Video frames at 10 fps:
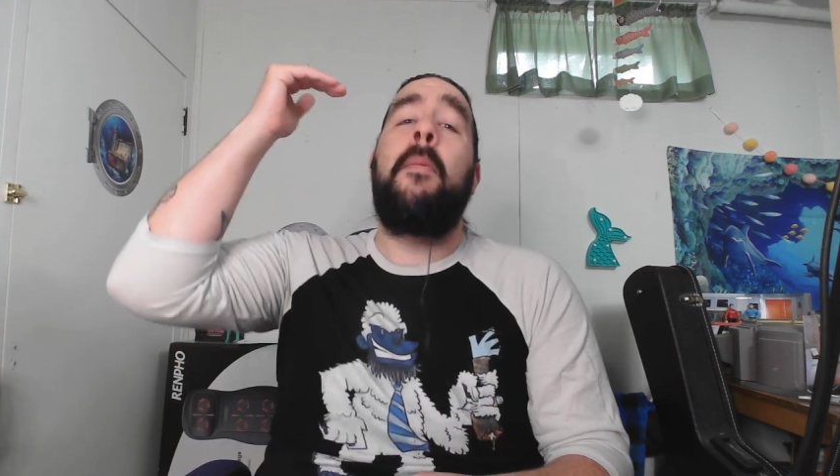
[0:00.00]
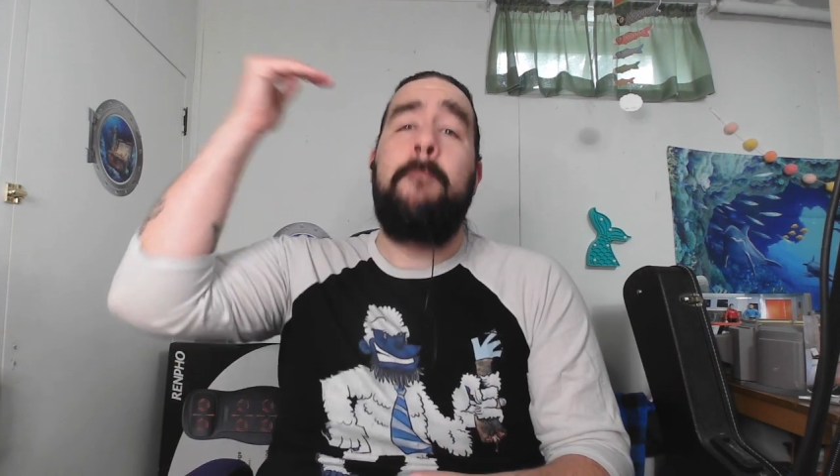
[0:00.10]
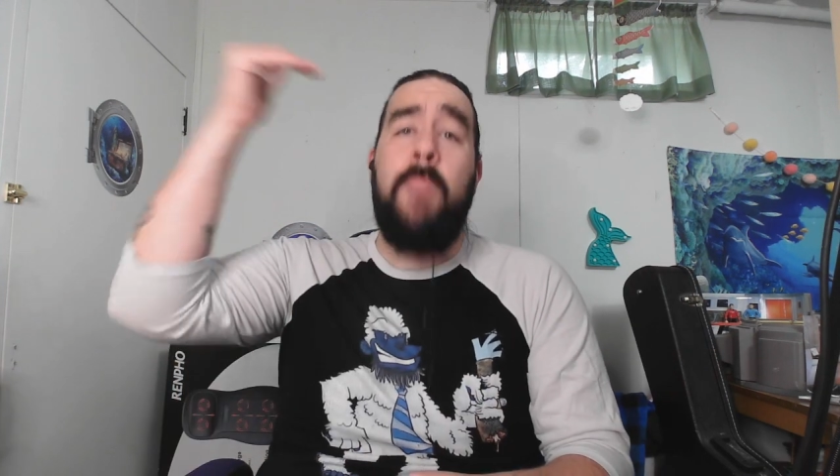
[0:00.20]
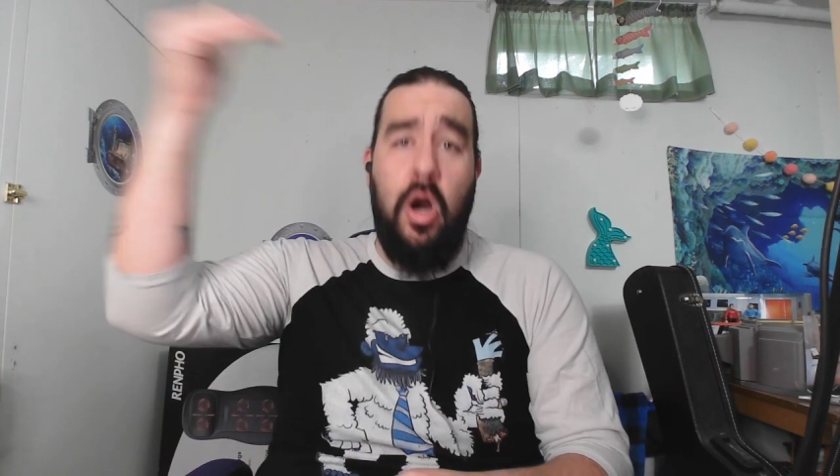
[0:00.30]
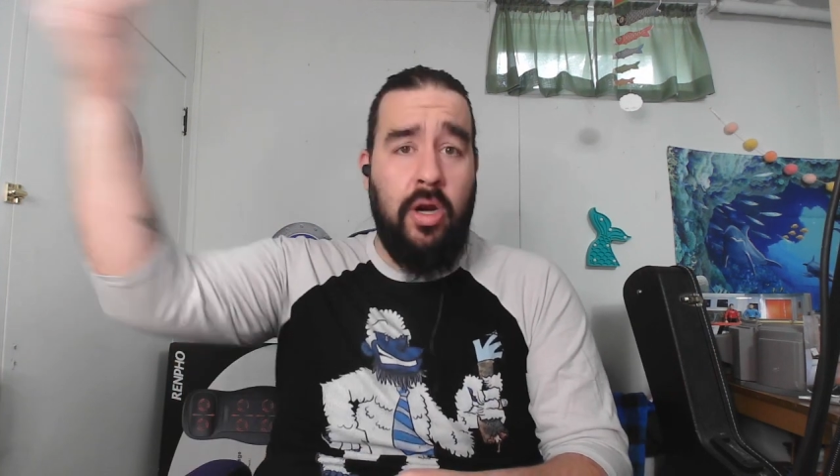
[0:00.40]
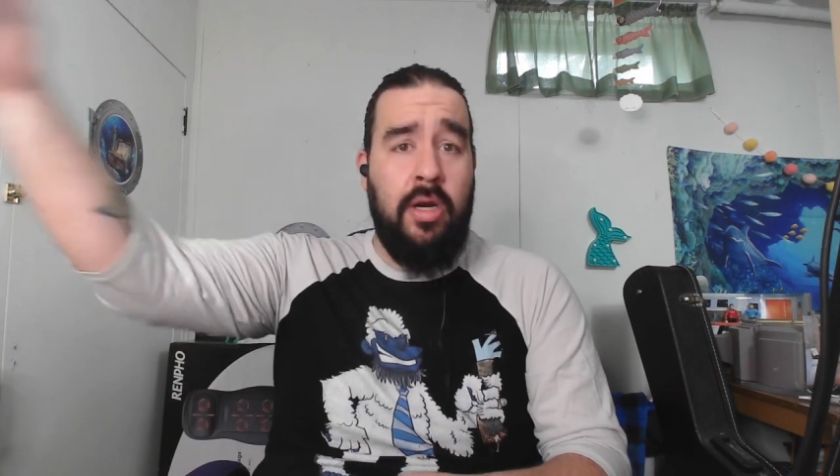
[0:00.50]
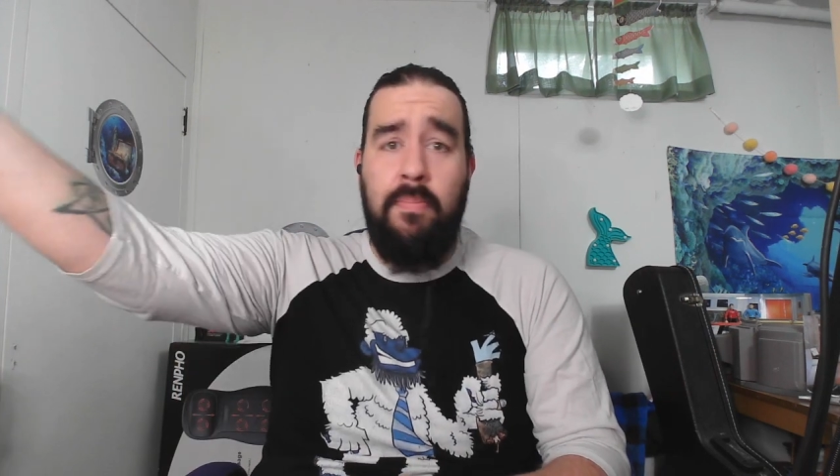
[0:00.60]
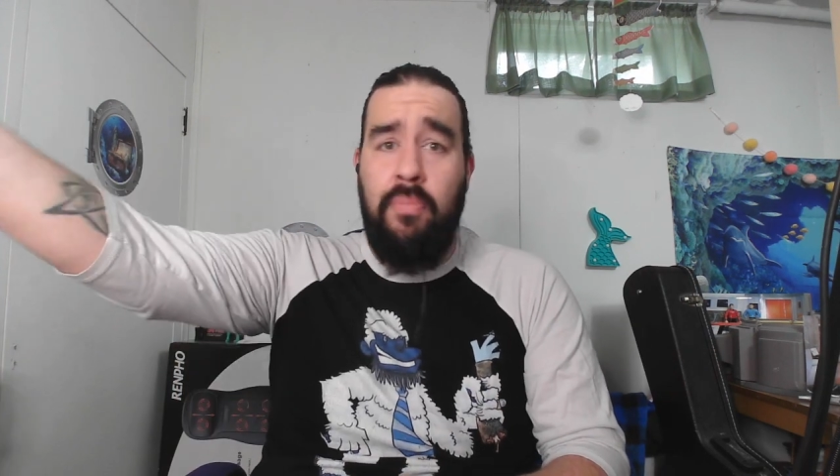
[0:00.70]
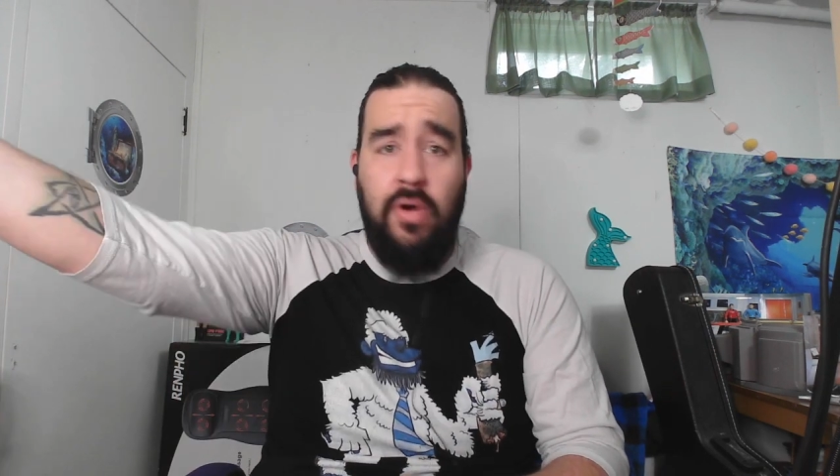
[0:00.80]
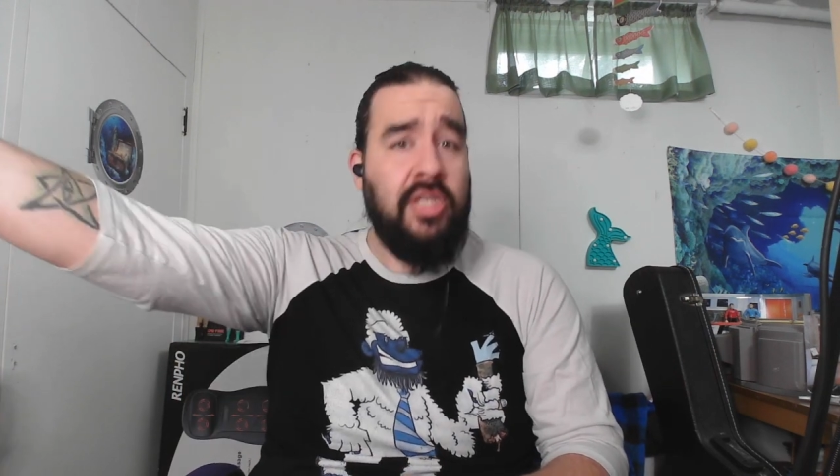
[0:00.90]
Mark
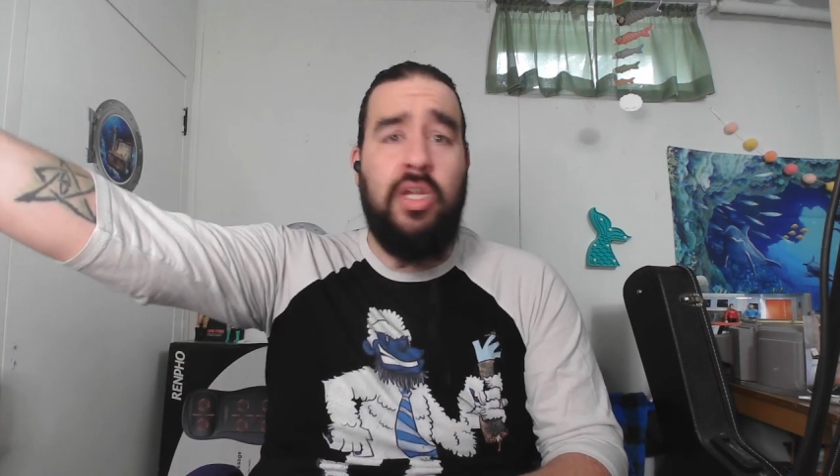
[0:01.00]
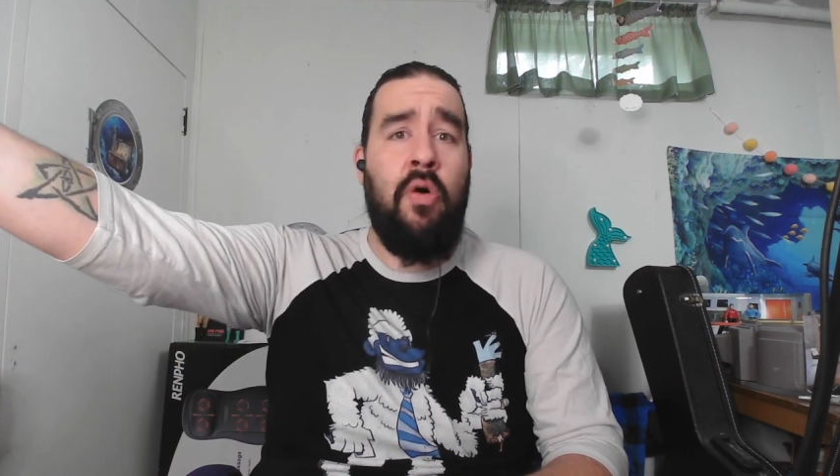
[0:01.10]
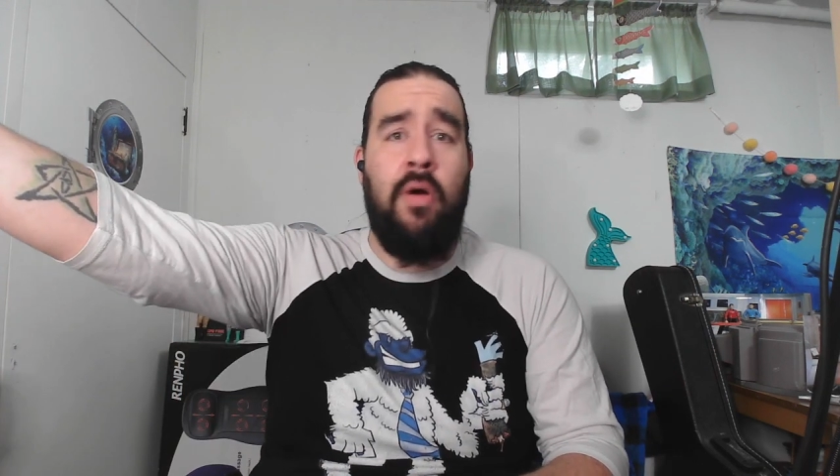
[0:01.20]
Briscoe